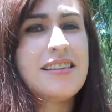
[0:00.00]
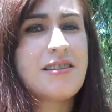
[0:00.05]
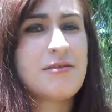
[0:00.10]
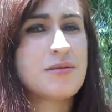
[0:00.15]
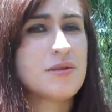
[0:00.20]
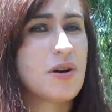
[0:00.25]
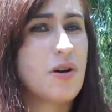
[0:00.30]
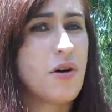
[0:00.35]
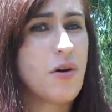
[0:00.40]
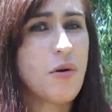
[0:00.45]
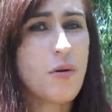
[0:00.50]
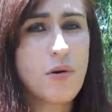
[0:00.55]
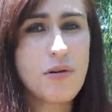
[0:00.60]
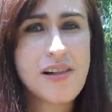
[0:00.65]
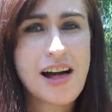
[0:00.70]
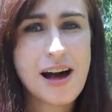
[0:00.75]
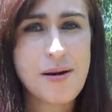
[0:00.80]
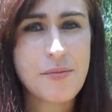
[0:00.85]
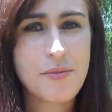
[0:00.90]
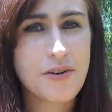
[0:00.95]
There's a whole
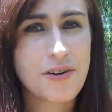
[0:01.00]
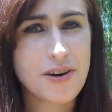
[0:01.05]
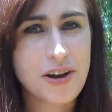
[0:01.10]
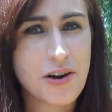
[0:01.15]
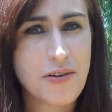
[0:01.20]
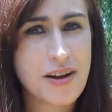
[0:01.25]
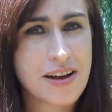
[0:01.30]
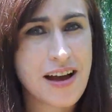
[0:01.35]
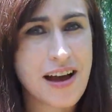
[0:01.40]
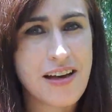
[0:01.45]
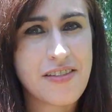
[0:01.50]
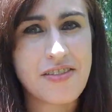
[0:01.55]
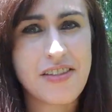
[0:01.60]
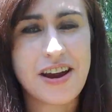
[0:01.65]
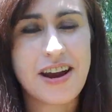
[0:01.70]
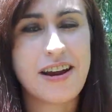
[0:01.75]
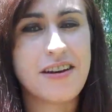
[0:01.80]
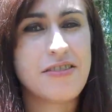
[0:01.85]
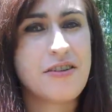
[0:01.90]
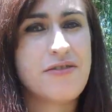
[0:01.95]
lot more going on
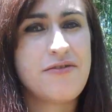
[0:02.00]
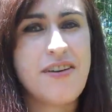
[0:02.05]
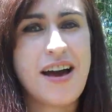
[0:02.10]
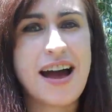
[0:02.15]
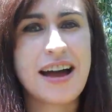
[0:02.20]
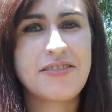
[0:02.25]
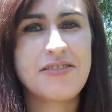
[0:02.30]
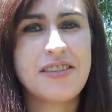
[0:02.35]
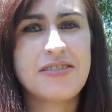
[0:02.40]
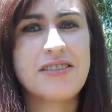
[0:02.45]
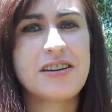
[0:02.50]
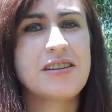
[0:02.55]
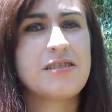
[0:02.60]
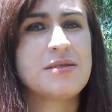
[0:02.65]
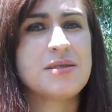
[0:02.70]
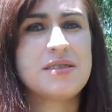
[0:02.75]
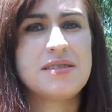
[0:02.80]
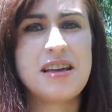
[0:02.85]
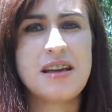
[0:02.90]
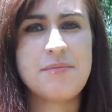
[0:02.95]
there. The fact that
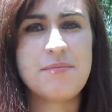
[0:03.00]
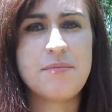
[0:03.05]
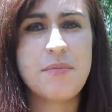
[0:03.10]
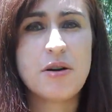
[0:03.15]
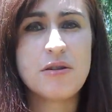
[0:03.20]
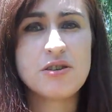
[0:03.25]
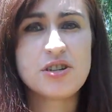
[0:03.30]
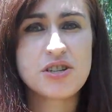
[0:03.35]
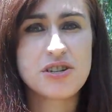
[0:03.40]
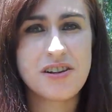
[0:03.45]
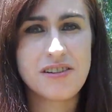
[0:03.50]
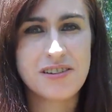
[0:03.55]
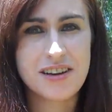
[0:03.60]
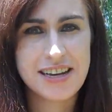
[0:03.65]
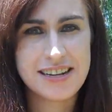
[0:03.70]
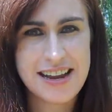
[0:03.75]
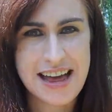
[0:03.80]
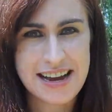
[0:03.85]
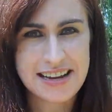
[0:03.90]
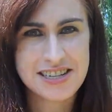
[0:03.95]
there's the emotional
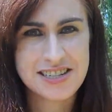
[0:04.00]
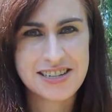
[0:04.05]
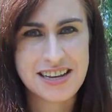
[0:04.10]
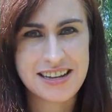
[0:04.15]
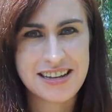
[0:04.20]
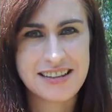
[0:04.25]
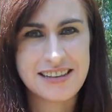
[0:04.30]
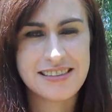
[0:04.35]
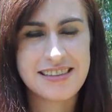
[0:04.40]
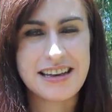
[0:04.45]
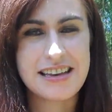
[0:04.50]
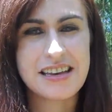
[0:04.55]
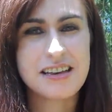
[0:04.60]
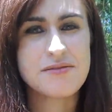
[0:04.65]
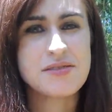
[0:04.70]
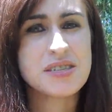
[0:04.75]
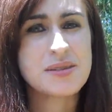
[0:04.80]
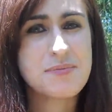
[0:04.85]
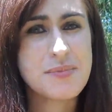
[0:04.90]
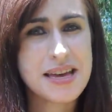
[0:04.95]
connection that
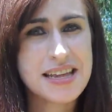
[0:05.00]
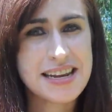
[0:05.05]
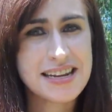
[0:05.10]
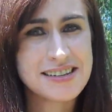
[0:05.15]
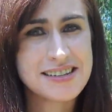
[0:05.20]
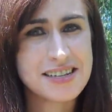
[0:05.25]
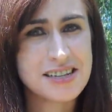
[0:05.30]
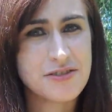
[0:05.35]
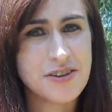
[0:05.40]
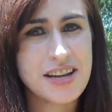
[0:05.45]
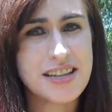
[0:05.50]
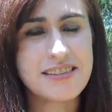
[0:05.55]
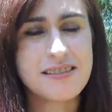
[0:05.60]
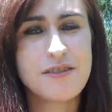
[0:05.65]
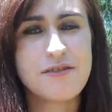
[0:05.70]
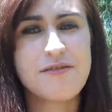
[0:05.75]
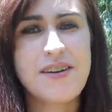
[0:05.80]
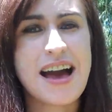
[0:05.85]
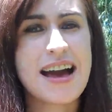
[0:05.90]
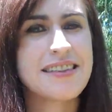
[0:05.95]
gives meaning to it, the
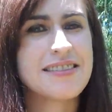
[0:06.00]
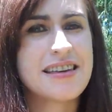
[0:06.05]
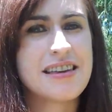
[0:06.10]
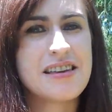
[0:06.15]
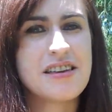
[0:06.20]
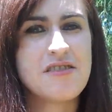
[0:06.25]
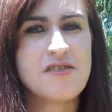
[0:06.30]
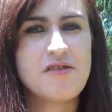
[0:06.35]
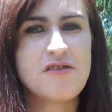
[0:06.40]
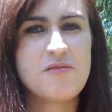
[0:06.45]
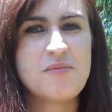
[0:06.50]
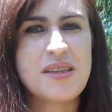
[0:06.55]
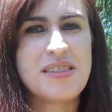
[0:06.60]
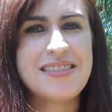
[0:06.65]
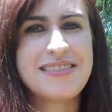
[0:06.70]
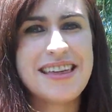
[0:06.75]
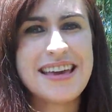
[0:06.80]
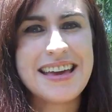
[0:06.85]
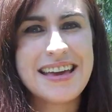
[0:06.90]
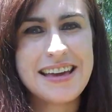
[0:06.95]
fact that you've been
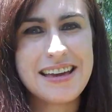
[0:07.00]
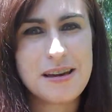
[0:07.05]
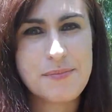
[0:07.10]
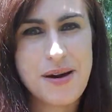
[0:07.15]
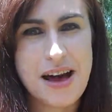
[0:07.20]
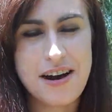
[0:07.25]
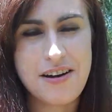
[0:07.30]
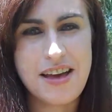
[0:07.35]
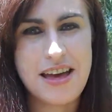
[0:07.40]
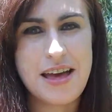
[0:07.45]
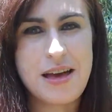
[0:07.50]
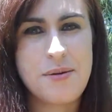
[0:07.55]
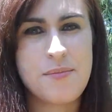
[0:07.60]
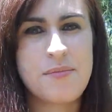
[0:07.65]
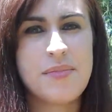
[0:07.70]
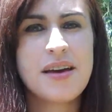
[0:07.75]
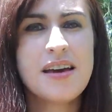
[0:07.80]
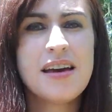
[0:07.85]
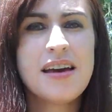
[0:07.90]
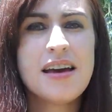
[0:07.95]
thinking about
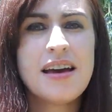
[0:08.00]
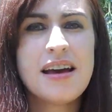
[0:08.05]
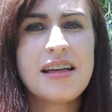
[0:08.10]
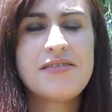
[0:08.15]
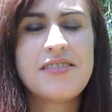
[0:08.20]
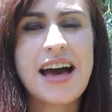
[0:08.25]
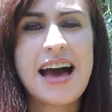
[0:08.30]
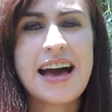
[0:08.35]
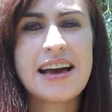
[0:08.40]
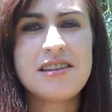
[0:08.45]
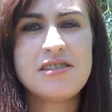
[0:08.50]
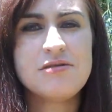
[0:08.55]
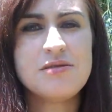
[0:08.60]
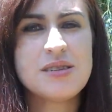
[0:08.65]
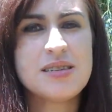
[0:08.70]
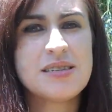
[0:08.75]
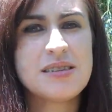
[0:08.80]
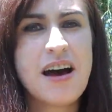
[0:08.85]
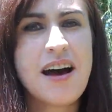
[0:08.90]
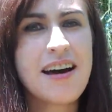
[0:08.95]
him, that you
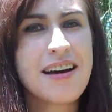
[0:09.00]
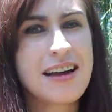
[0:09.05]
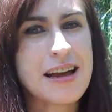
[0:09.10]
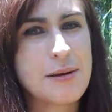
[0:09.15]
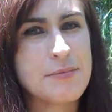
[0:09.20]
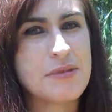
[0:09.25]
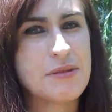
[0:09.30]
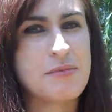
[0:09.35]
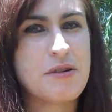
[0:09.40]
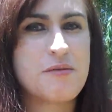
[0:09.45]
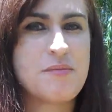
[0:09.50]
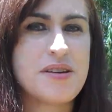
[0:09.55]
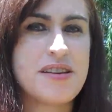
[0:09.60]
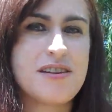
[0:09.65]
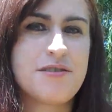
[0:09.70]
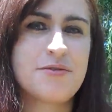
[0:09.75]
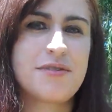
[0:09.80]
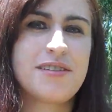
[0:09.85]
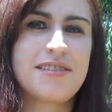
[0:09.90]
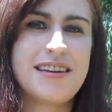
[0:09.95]
saw him the moment
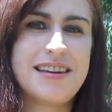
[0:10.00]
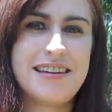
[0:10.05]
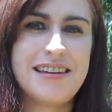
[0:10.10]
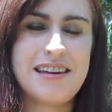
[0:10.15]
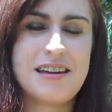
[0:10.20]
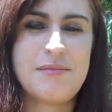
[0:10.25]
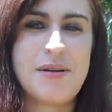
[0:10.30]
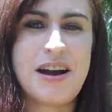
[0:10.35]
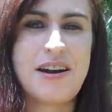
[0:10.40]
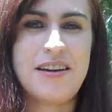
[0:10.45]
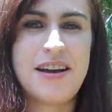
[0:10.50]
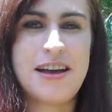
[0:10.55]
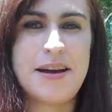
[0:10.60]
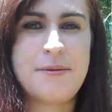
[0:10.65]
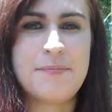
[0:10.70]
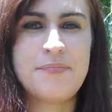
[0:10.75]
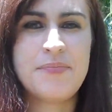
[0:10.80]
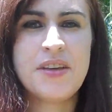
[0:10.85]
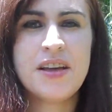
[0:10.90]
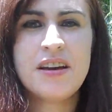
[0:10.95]
you were thinking about
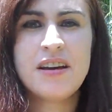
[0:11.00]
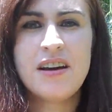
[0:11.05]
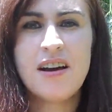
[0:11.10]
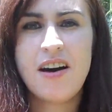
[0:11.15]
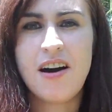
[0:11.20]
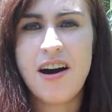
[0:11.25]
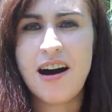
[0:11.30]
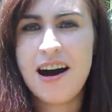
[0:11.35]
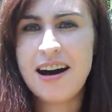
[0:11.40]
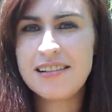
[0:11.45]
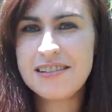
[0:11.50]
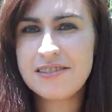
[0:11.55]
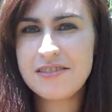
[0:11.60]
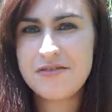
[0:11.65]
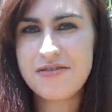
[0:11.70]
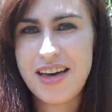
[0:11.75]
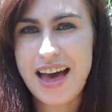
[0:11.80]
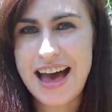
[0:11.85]
him, all of